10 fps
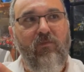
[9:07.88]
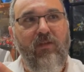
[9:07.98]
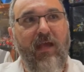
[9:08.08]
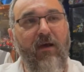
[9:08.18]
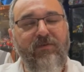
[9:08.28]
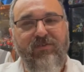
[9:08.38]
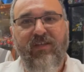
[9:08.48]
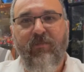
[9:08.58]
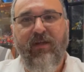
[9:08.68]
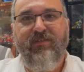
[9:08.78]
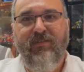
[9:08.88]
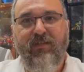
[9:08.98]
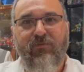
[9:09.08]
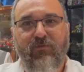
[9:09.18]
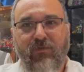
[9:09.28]
How is He Man
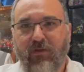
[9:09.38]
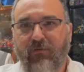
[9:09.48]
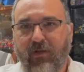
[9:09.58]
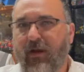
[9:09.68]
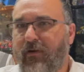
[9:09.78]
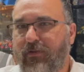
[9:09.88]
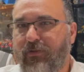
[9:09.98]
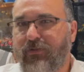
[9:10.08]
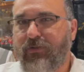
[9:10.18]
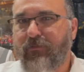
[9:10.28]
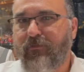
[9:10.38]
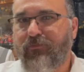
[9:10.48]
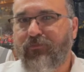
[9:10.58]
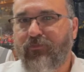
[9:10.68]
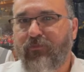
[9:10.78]
seen through the other characters?
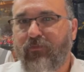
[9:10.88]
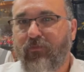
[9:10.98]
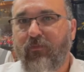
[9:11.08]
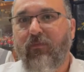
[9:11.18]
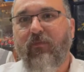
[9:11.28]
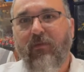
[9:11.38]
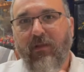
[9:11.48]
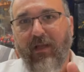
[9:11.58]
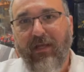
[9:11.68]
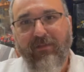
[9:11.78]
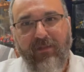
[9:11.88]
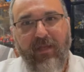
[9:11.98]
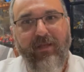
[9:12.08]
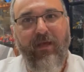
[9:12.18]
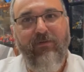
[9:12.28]
I
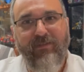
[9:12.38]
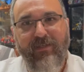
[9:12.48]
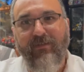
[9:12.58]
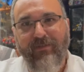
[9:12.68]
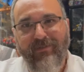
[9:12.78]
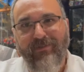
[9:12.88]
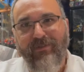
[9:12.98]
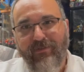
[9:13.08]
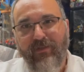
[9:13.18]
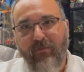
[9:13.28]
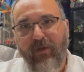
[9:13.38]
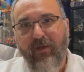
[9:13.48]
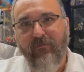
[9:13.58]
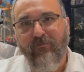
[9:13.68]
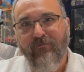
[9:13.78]
like how Teela sees He
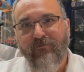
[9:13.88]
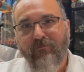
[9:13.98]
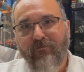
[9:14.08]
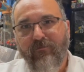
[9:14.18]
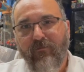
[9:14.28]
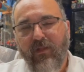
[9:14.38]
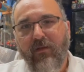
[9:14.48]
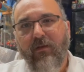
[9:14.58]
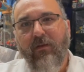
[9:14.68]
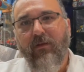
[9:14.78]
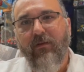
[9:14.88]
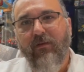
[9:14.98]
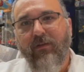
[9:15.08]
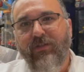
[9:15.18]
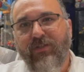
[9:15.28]
Man.
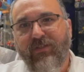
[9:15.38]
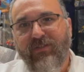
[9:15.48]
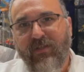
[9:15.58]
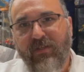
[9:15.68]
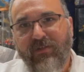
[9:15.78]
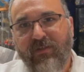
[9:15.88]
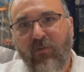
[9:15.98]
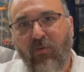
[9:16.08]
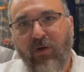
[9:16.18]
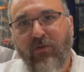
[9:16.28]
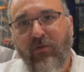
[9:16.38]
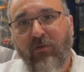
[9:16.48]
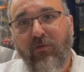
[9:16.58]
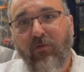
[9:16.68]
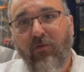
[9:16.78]
She sees someone
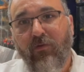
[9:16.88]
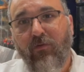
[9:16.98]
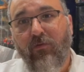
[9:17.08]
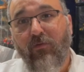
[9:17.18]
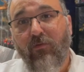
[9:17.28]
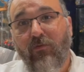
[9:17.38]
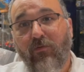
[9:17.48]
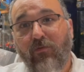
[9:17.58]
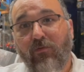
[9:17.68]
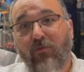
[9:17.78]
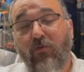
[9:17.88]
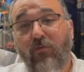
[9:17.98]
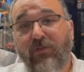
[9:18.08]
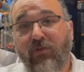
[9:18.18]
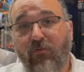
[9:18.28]
who
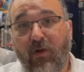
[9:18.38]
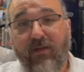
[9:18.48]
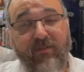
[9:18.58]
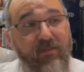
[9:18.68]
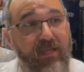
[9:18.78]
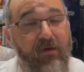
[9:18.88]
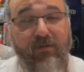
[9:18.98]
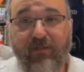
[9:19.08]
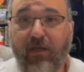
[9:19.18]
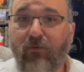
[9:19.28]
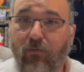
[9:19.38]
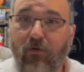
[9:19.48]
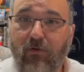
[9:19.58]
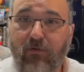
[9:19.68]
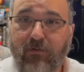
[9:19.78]
was great to the outside
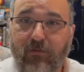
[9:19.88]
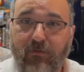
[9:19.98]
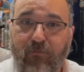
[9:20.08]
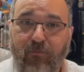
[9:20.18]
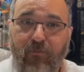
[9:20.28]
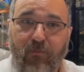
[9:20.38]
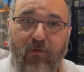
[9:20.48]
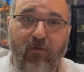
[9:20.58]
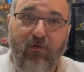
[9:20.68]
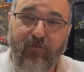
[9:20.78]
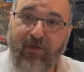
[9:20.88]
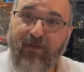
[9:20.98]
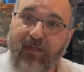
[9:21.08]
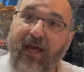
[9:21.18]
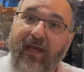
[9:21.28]
world, but
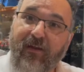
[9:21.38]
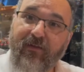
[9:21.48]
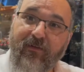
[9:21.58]
lied